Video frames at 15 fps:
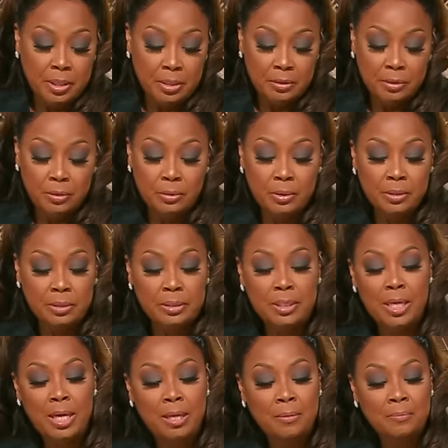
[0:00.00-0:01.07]
here in court
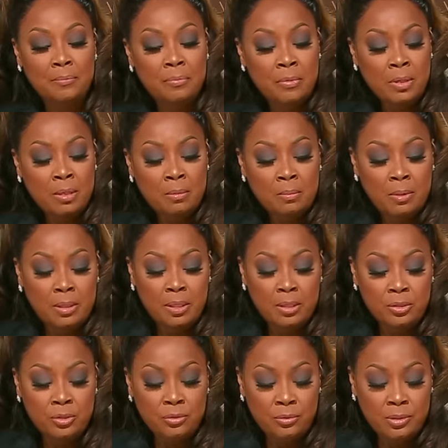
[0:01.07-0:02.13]
today
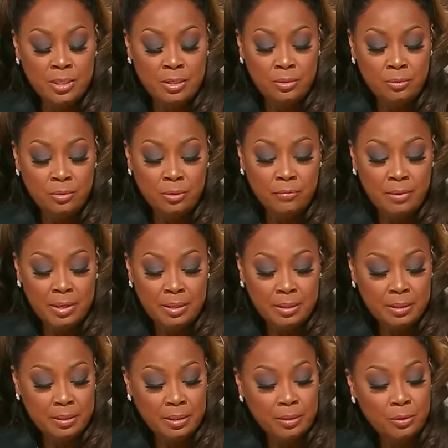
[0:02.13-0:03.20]
because you say you are ready
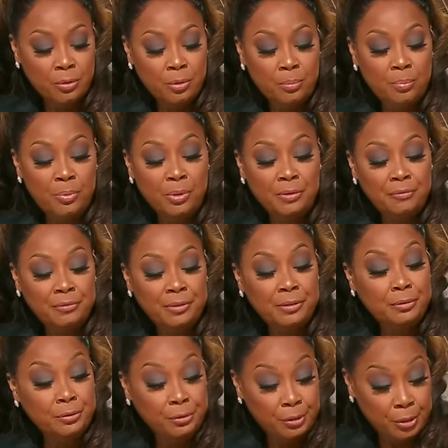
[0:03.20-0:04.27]
to kick your
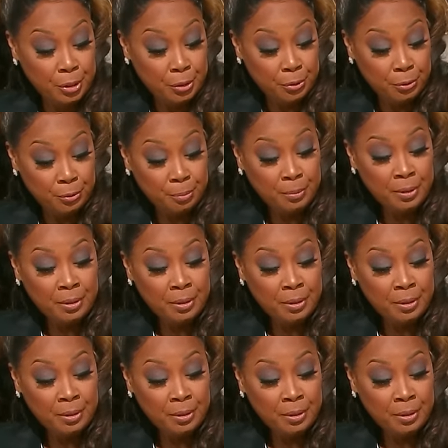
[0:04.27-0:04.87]
boyfriend to the curb.